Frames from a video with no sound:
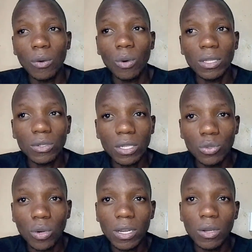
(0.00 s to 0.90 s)

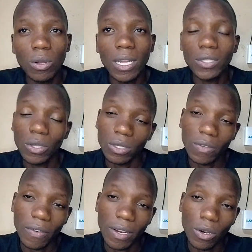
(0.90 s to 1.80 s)

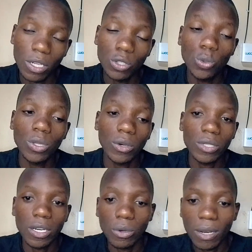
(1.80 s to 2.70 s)
$1,500,
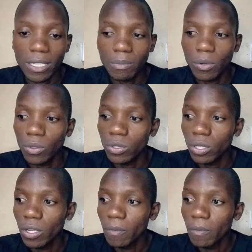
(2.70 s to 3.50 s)
$2,000, because